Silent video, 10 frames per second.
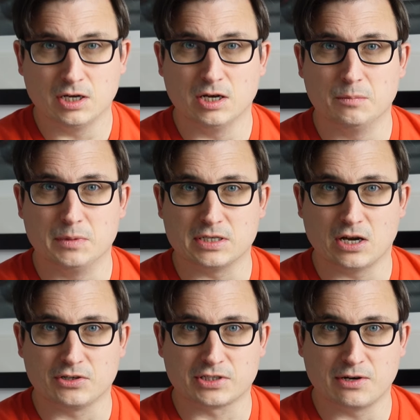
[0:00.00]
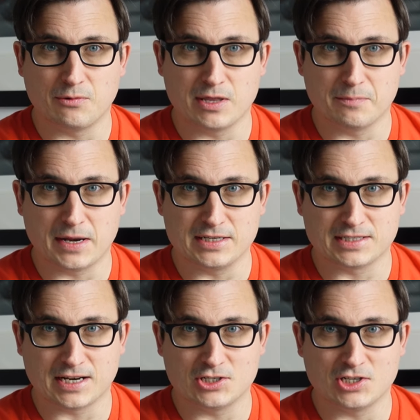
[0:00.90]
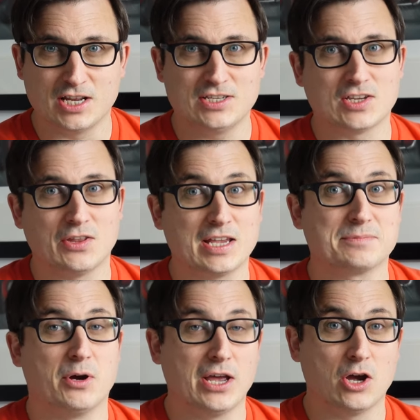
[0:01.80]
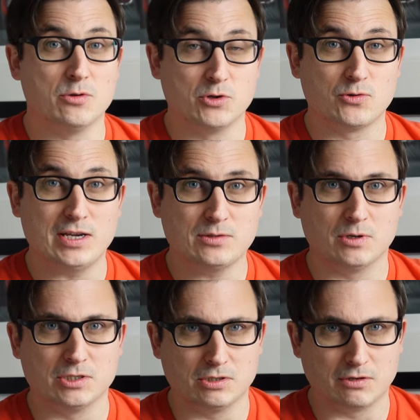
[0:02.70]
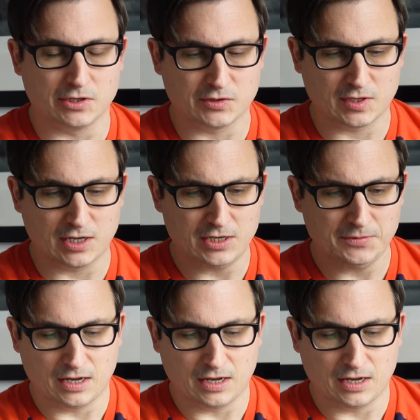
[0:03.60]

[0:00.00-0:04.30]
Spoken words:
It's asking where the base station is, so that's my home address, which you can't see.